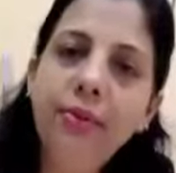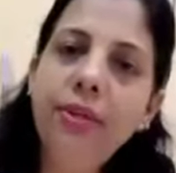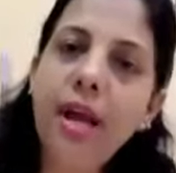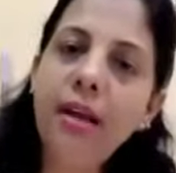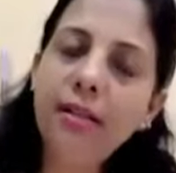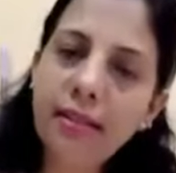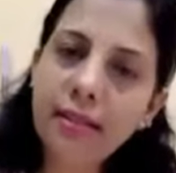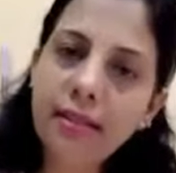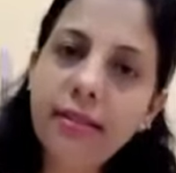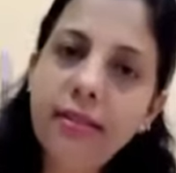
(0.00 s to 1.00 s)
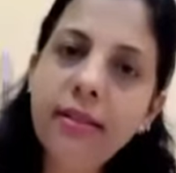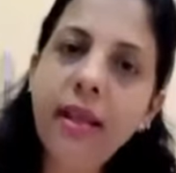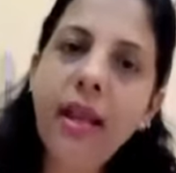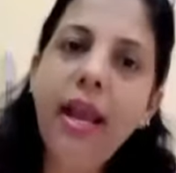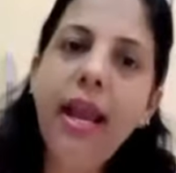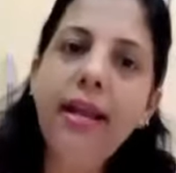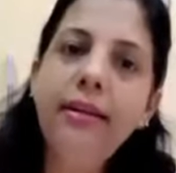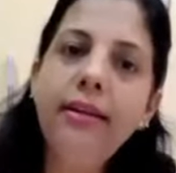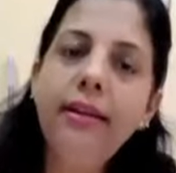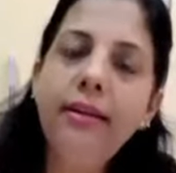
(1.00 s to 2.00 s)
dark circles.
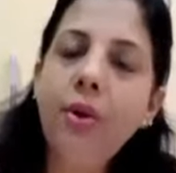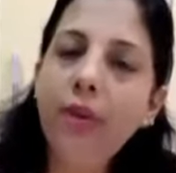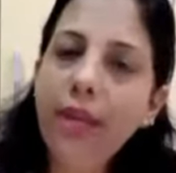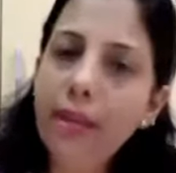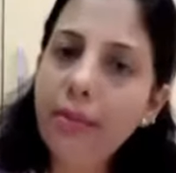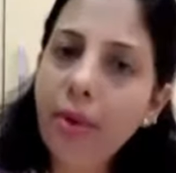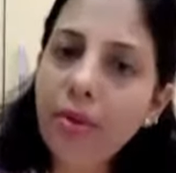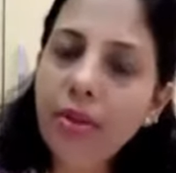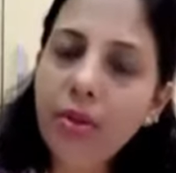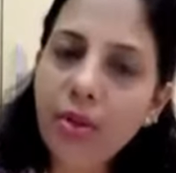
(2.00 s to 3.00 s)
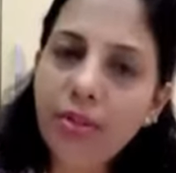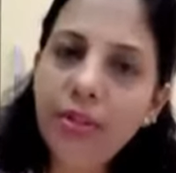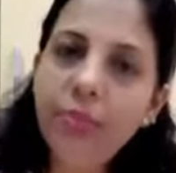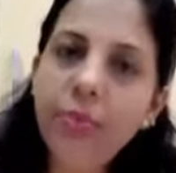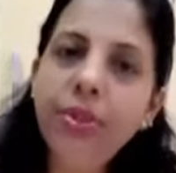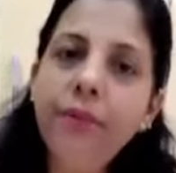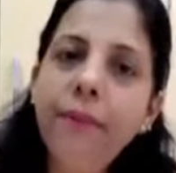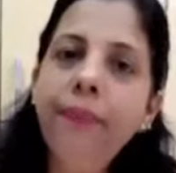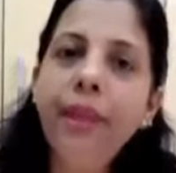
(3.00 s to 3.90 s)
And talking about the constitution,